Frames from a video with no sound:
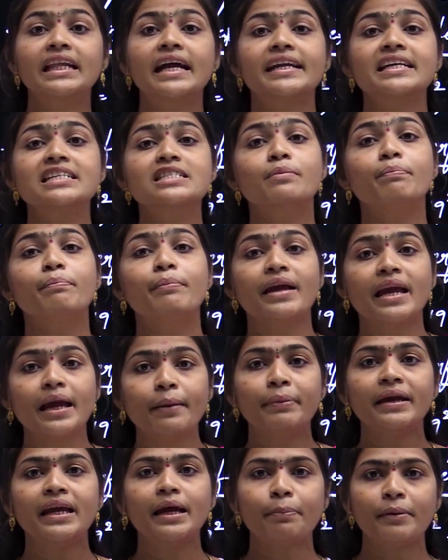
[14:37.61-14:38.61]
That is
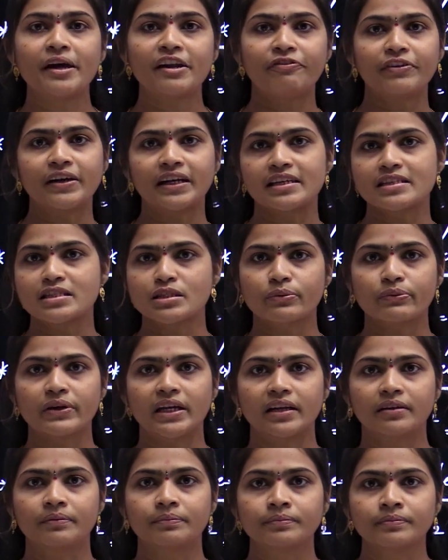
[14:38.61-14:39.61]
maybe a perfect
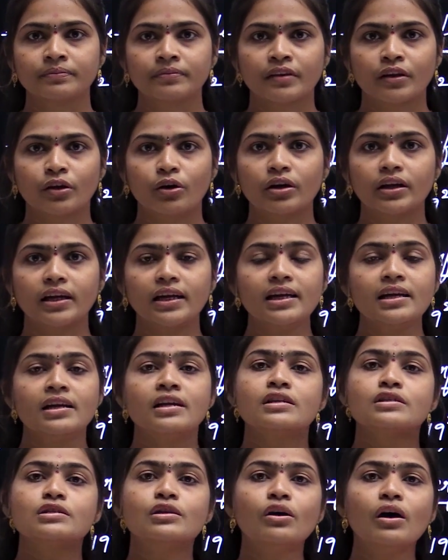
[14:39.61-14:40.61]
square okay
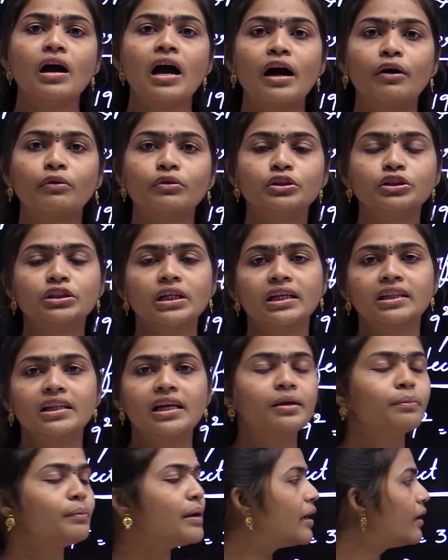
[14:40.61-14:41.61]
so how to check
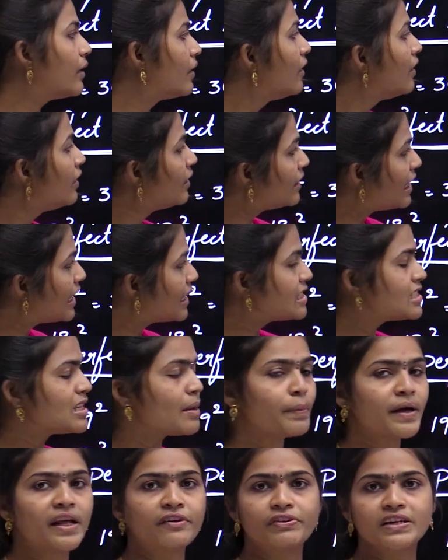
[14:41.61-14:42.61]
that may, that is
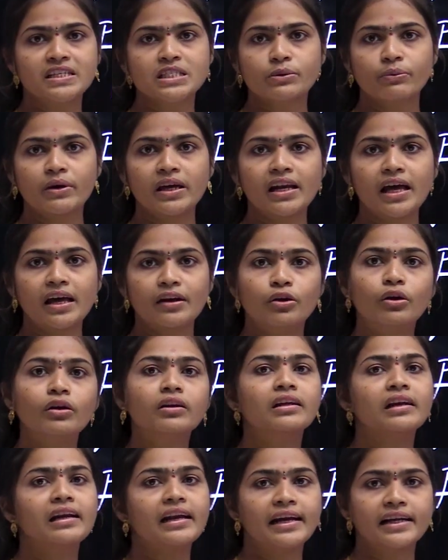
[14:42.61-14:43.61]
a perfect square or
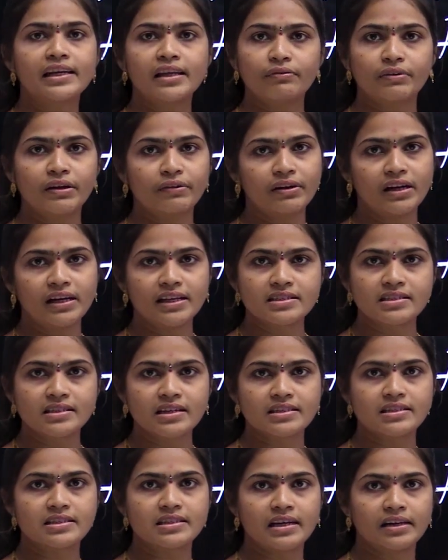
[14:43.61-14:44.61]
not later we will
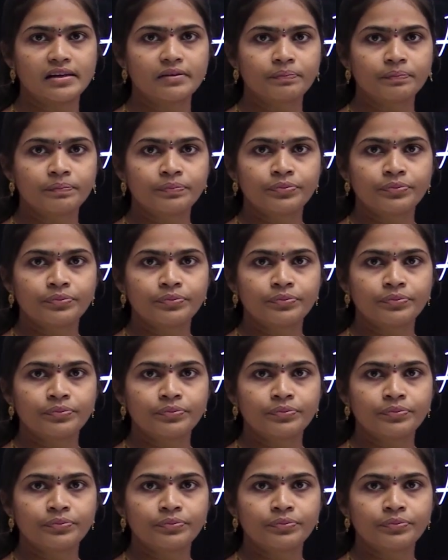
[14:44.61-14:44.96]
discuss that